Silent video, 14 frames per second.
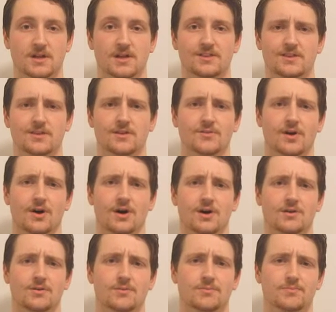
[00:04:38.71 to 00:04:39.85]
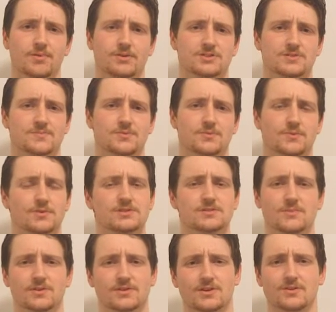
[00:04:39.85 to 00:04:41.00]
than there are possible water
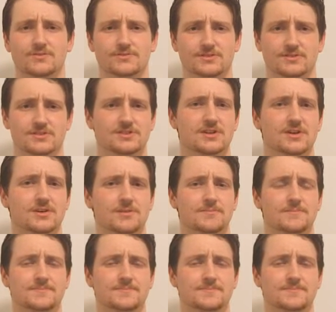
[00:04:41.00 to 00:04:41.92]
molecules on this Earth.